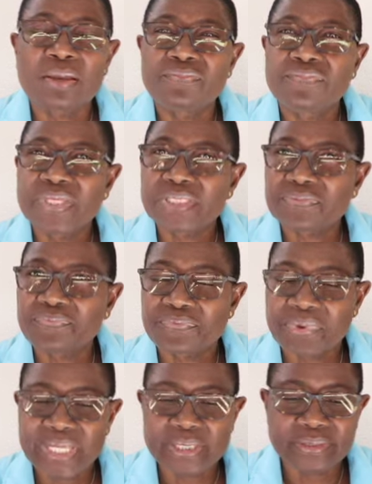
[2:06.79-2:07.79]
This
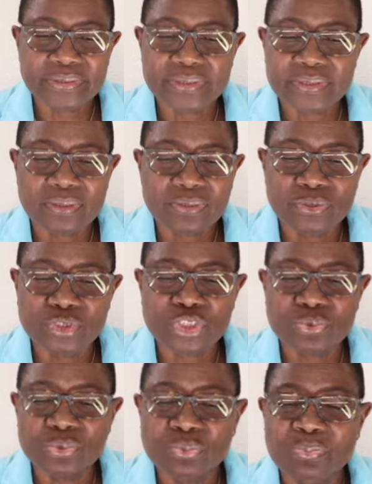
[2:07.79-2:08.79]
phrase
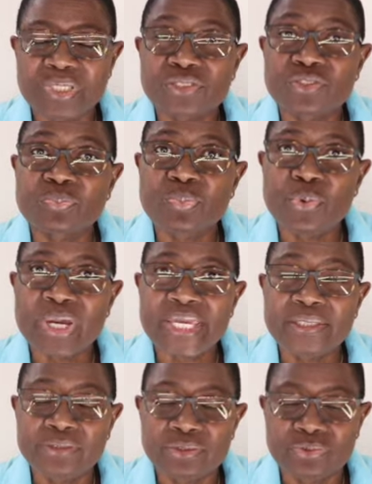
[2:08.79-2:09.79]
shouldn't be
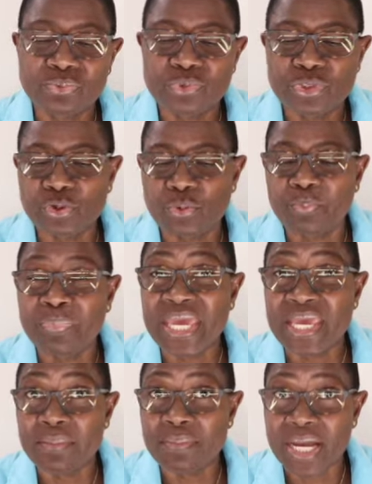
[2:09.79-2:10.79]
spoken to your
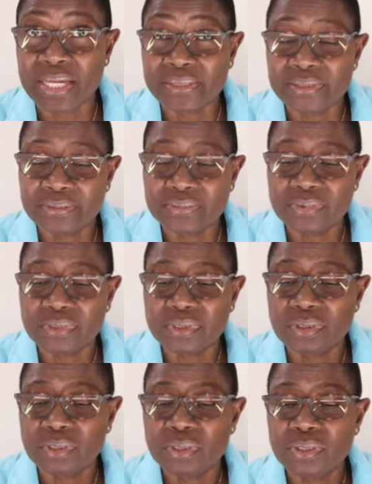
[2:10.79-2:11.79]
bellman,
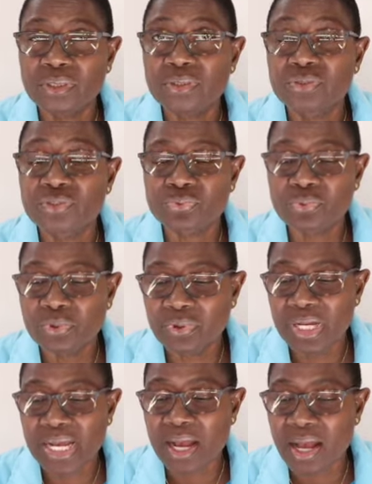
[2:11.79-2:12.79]
tour
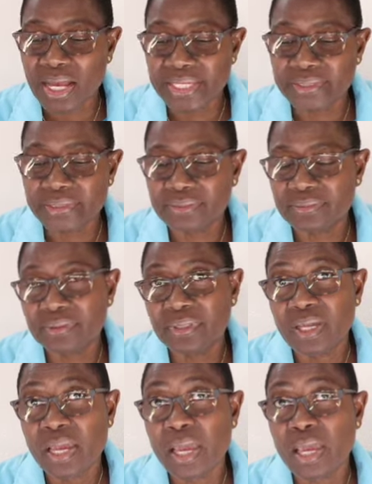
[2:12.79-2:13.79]
guide,
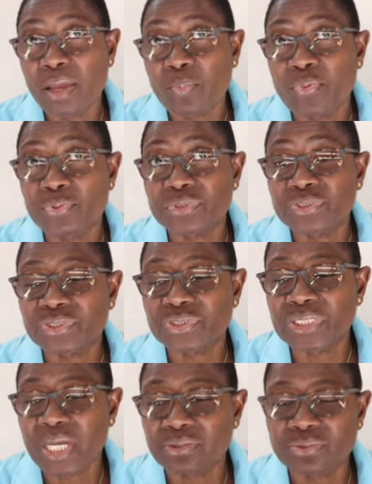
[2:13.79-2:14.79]
airport
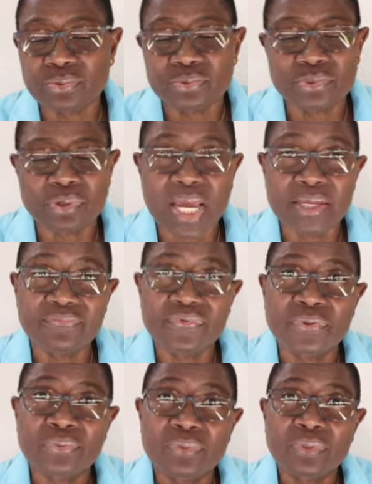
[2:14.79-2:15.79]
shuttle
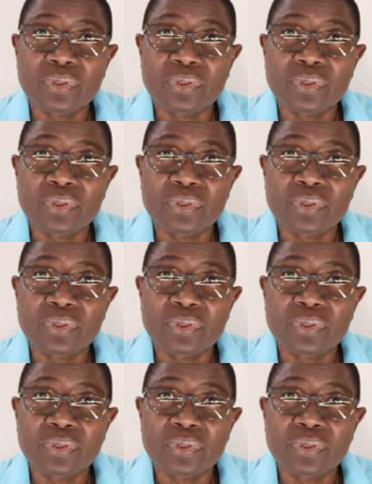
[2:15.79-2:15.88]
driver,